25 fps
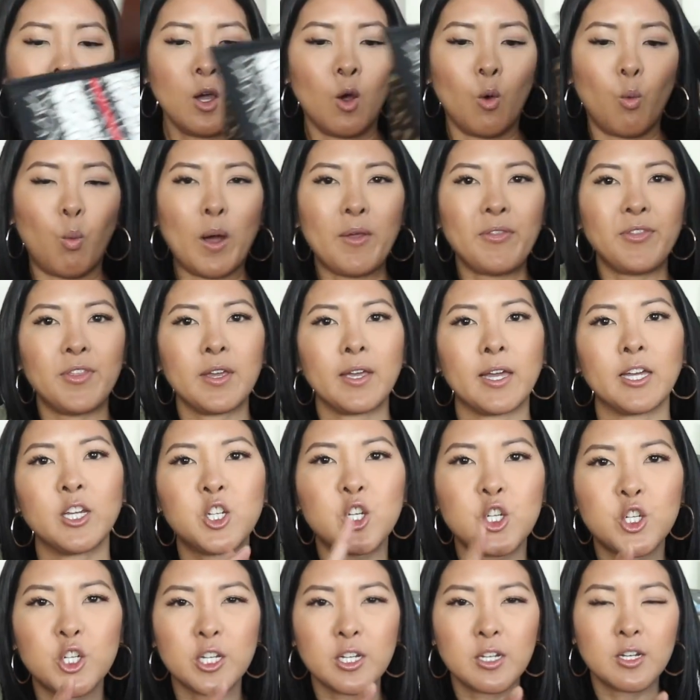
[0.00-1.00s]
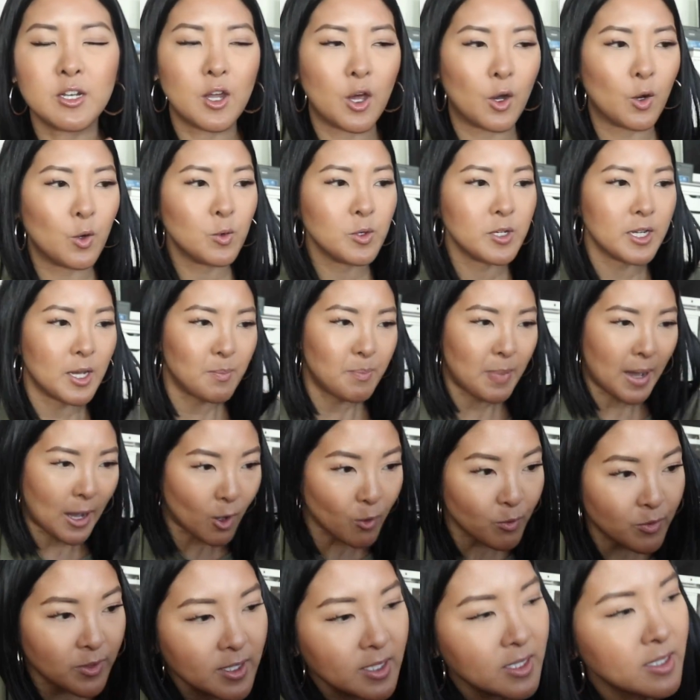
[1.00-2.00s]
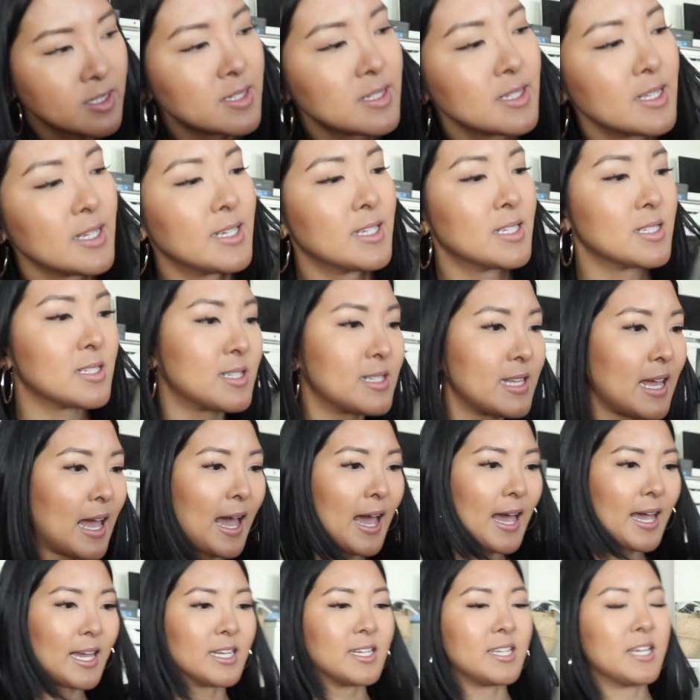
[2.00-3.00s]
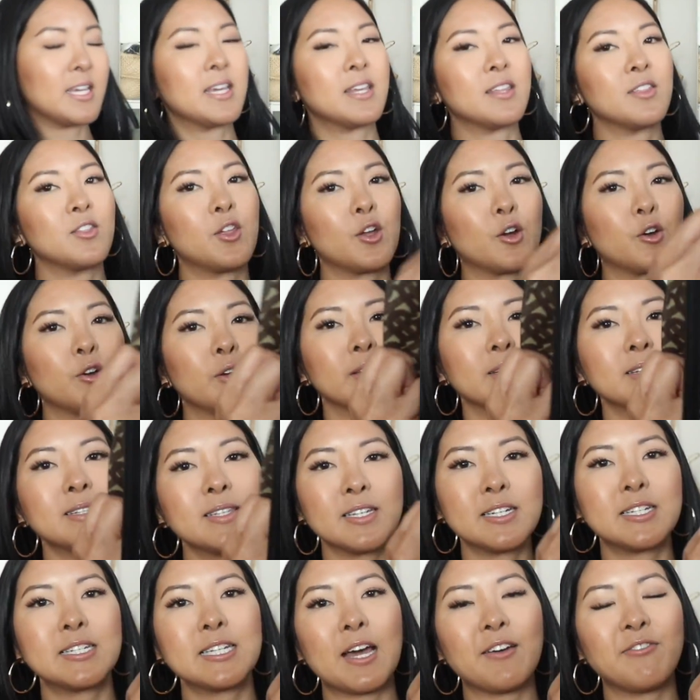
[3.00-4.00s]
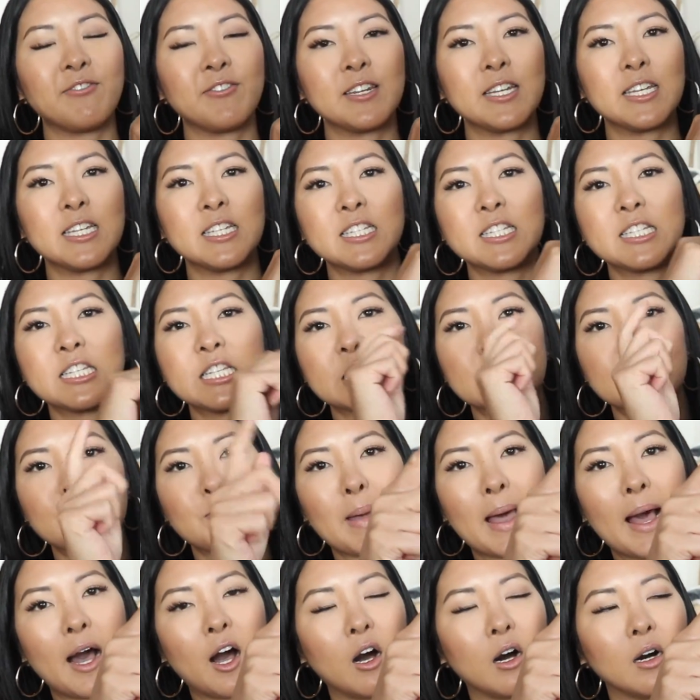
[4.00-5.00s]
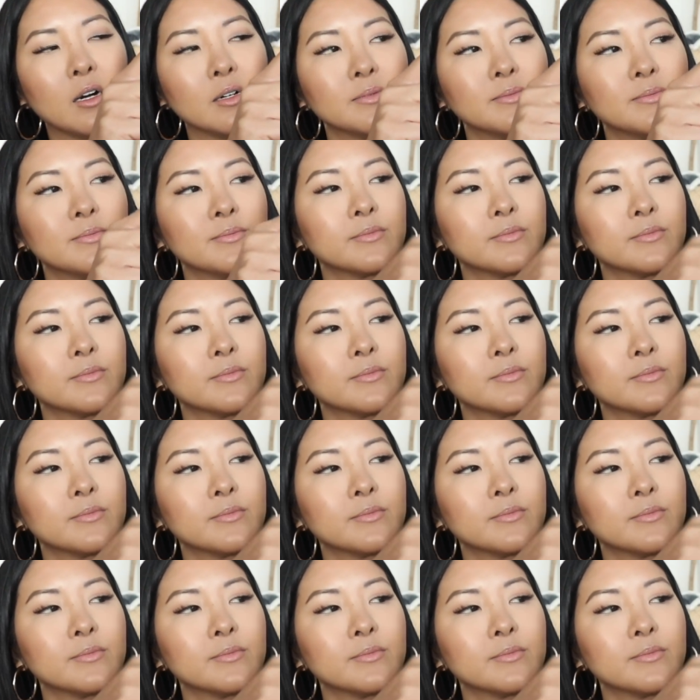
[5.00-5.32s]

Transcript: one thing I should note about this is that there is a definite smell.